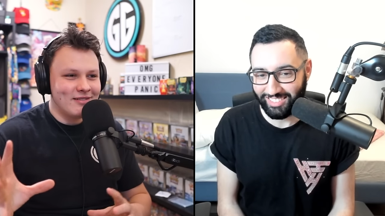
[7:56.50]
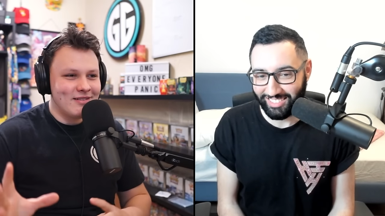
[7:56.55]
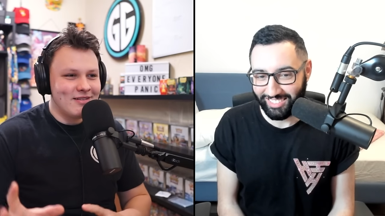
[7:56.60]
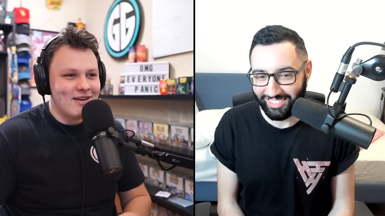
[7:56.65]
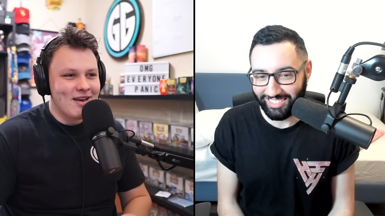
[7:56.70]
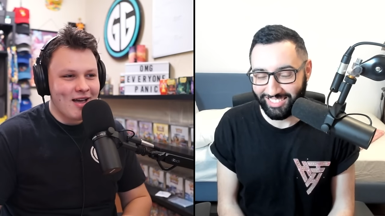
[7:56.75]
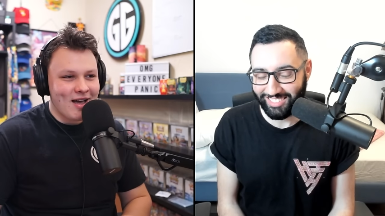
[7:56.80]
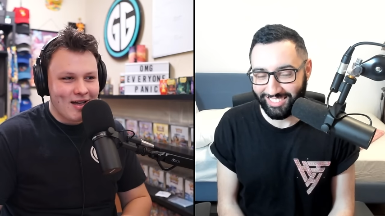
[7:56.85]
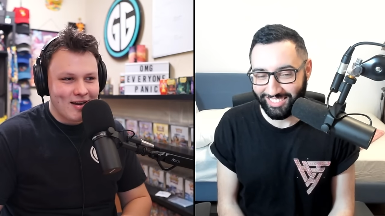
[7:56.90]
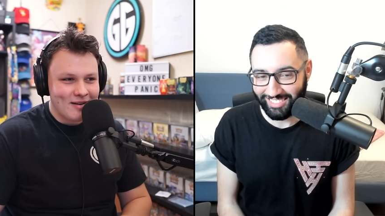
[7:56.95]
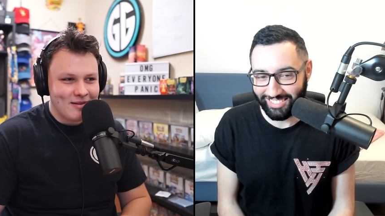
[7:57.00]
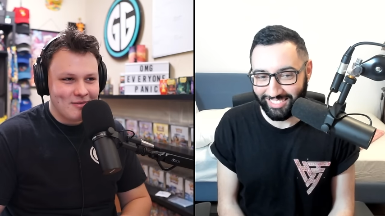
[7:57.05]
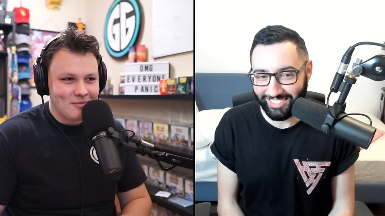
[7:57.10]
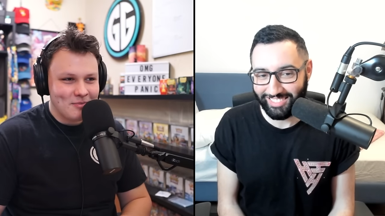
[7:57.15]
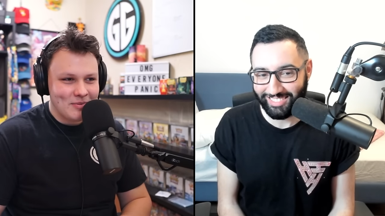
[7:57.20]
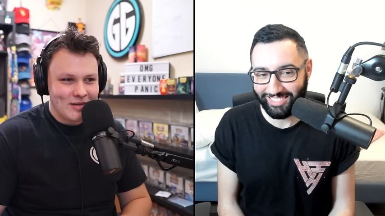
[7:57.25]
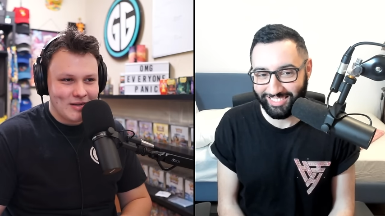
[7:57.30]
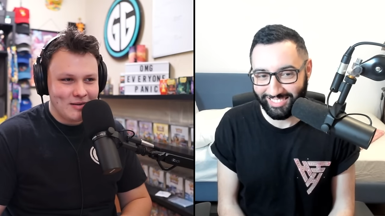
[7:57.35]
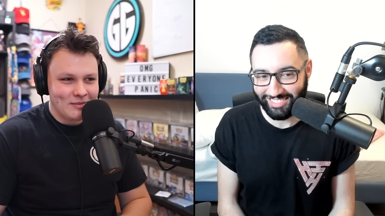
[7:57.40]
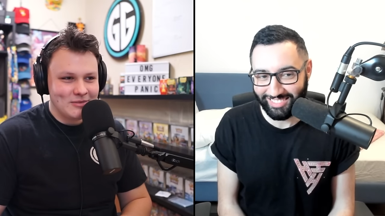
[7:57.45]
Speaker 1: not
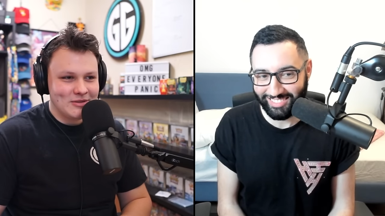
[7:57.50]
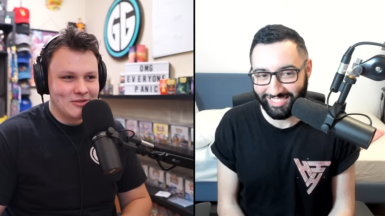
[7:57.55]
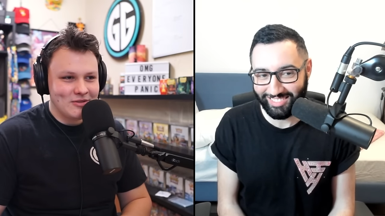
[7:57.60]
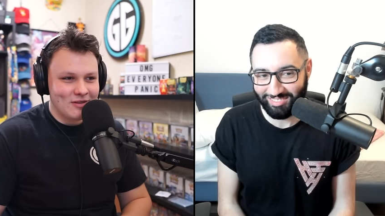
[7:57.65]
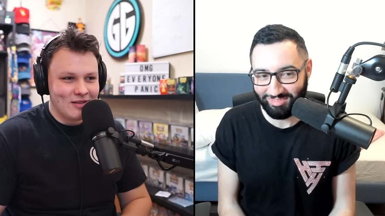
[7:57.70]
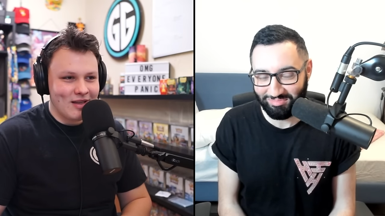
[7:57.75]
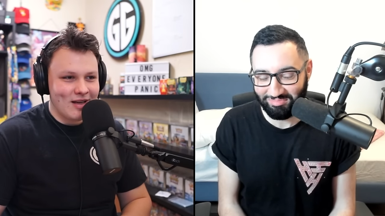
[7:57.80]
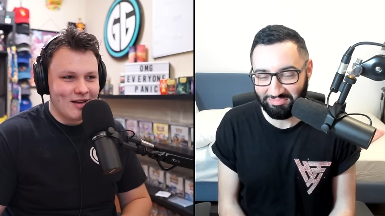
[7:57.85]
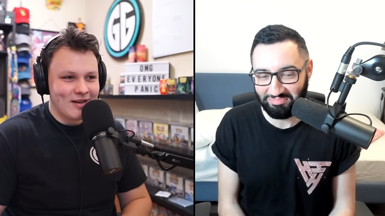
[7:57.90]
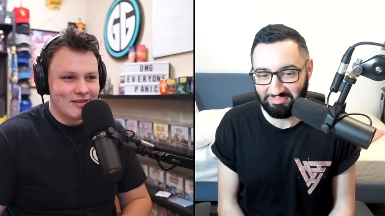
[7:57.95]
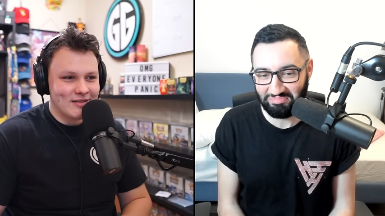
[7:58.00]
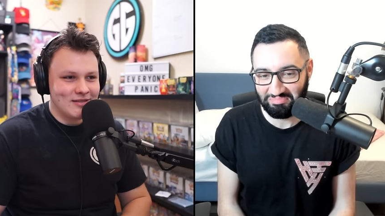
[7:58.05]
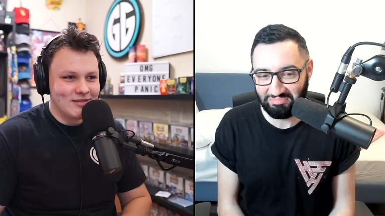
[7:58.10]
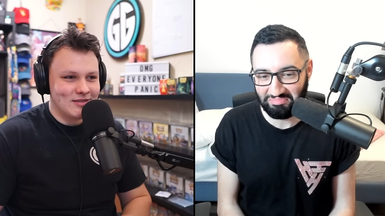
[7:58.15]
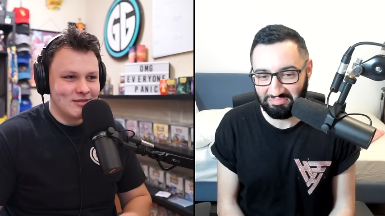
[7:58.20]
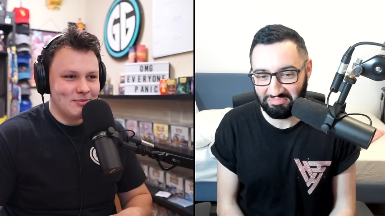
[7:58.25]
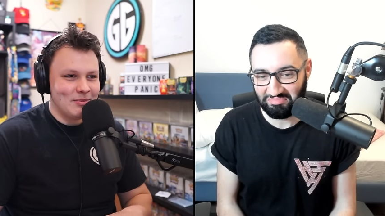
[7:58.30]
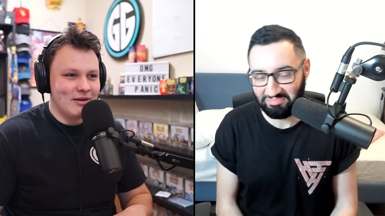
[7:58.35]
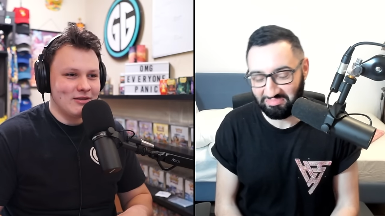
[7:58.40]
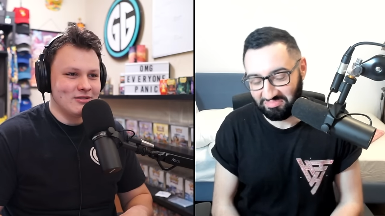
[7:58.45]
being able to utilize
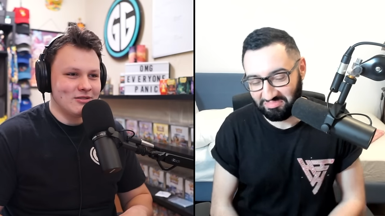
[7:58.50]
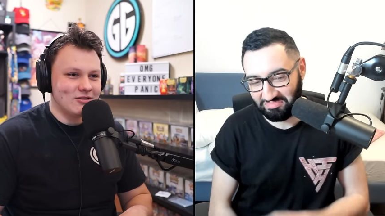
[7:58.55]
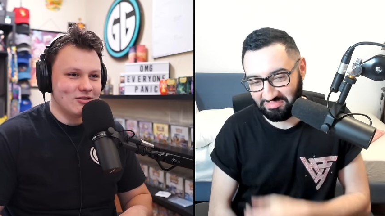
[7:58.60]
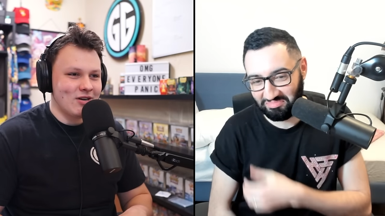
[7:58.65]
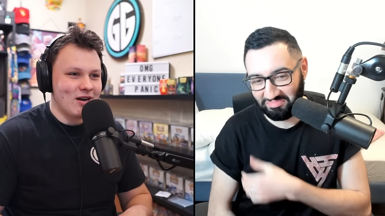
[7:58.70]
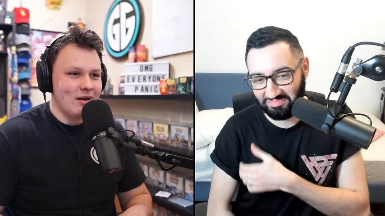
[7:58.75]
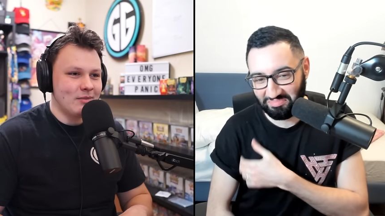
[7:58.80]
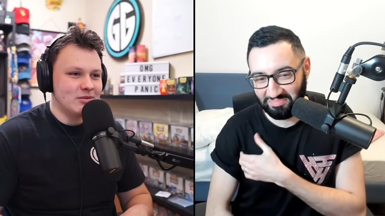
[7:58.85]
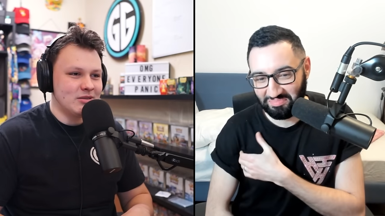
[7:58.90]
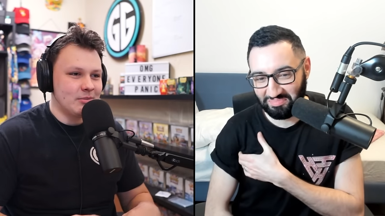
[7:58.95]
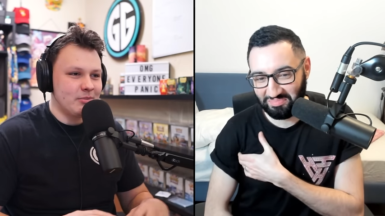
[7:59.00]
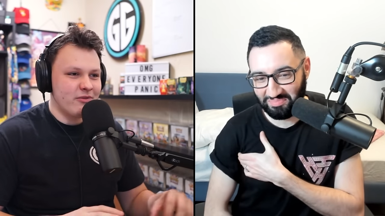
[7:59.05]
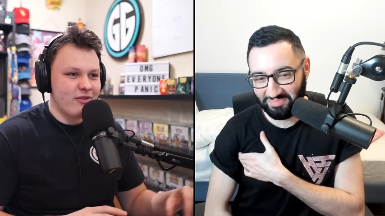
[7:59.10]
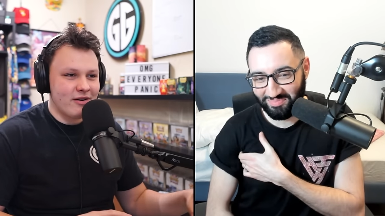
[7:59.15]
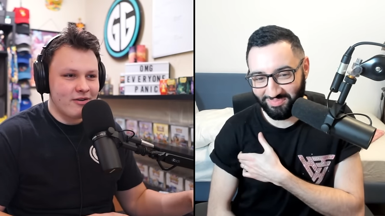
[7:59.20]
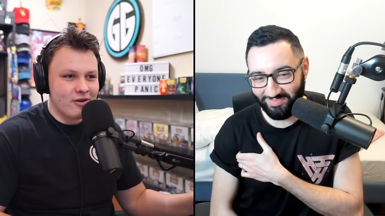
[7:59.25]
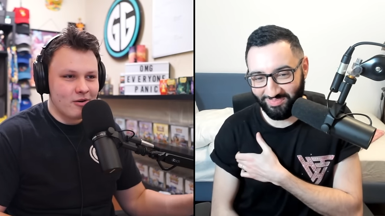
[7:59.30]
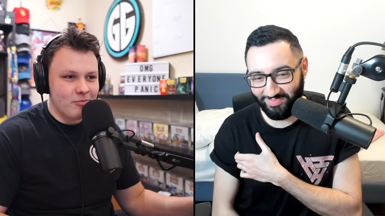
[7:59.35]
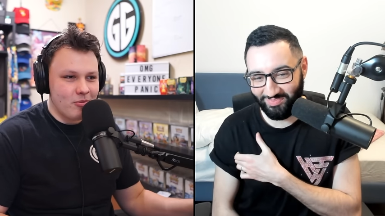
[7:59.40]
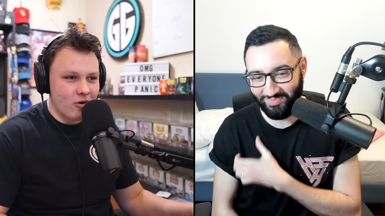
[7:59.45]
spells or traps to
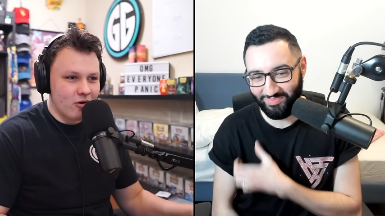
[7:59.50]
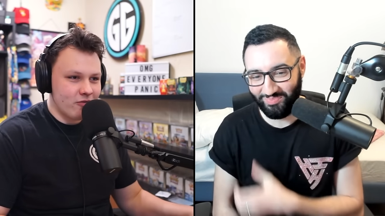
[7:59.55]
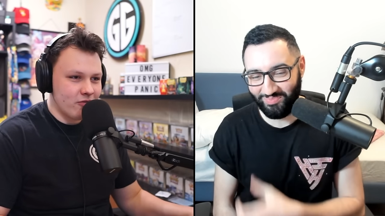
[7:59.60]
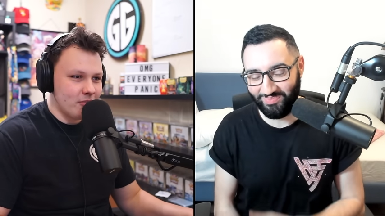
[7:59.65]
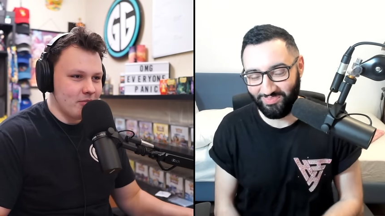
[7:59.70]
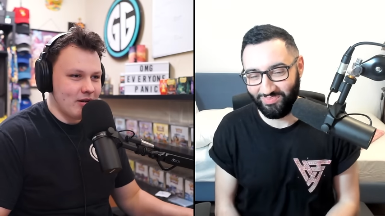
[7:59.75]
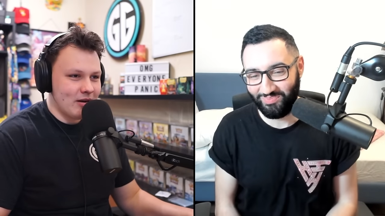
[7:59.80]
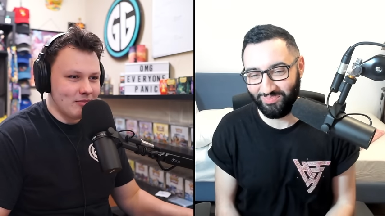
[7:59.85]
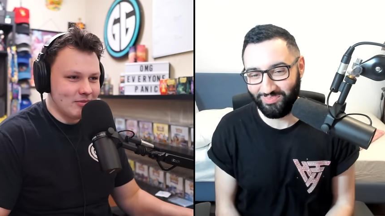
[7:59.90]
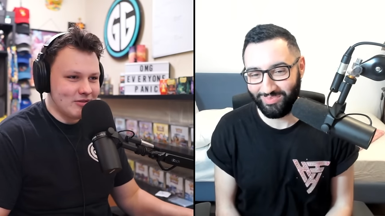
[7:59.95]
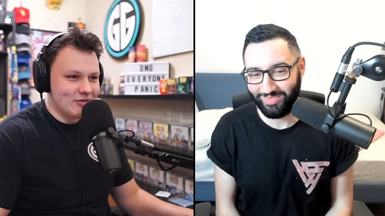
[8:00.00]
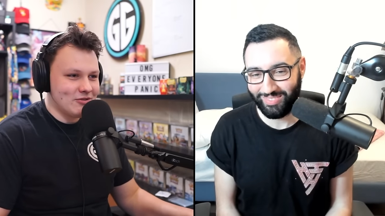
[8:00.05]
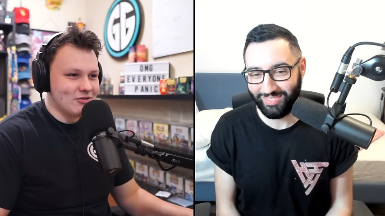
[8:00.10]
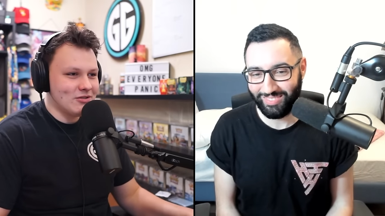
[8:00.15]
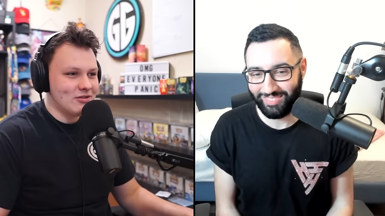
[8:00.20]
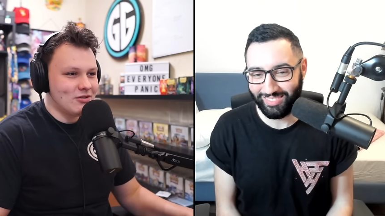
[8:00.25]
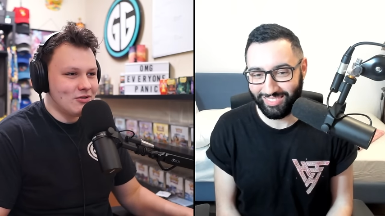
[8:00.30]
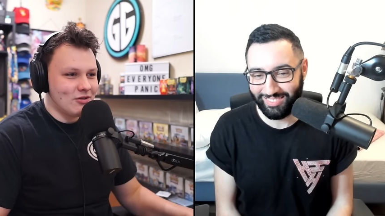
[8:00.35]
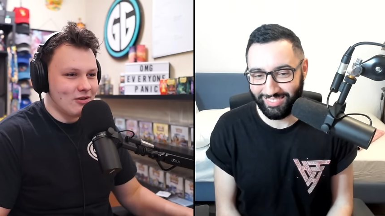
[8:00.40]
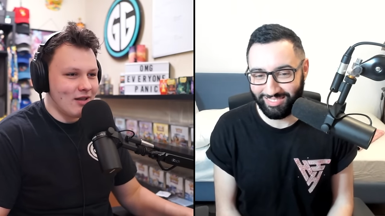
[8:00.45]
prevent your opponent from being able to
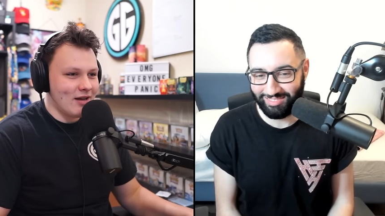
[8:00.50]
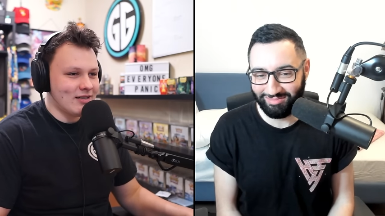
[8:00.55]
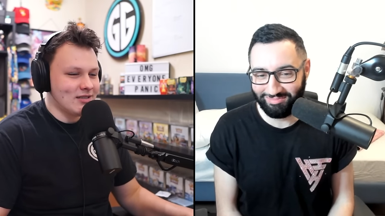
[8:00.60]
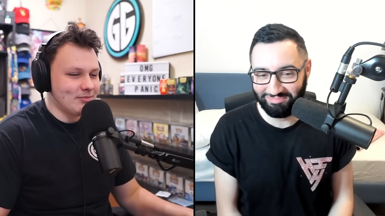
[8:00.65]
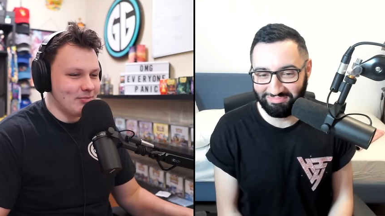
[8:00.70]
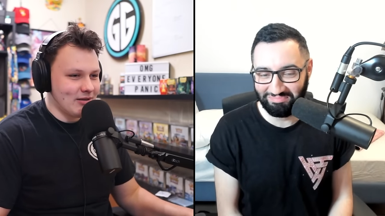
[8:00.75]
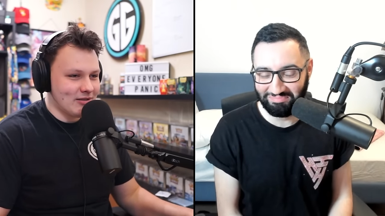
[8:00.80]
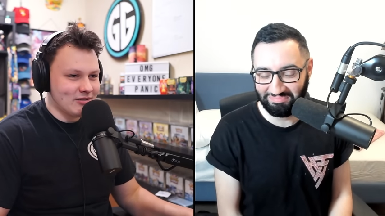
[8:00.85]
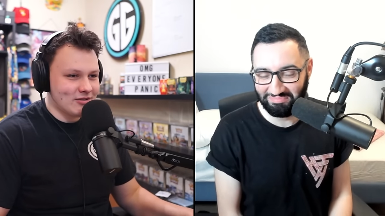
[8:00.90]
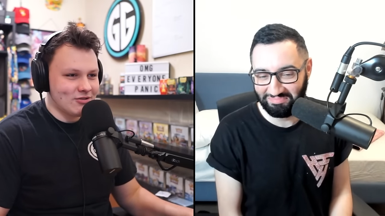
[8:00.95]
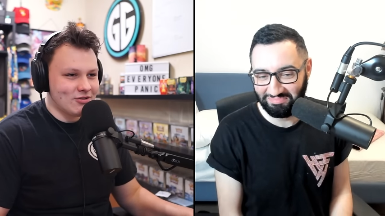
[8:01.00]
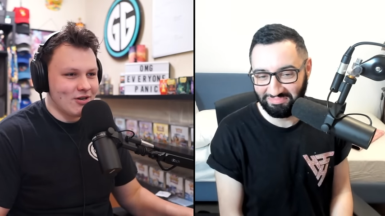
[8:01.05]
use, utilize spells and